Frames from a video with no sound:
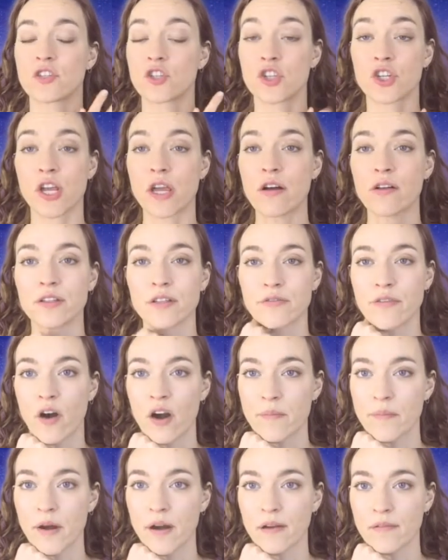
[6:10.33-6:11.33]
shield of
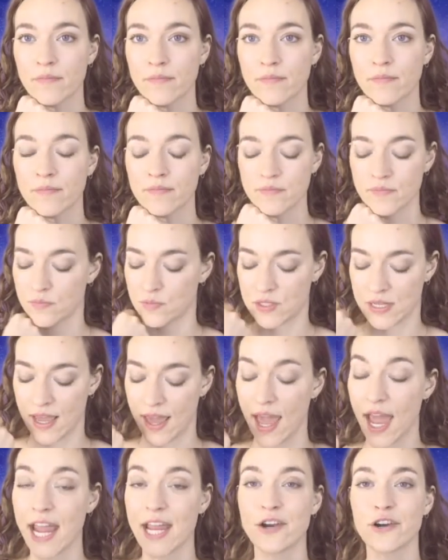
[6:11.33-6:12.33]
armor to
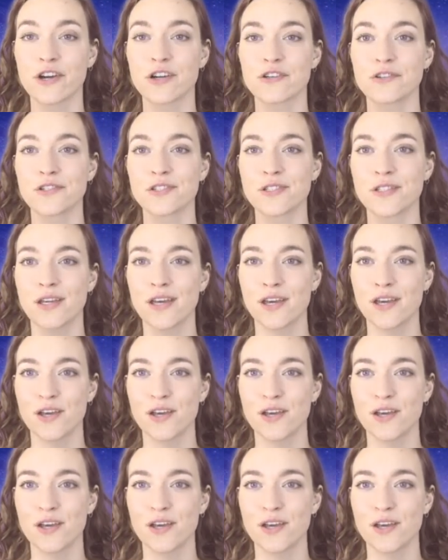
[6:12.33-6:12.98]
haters,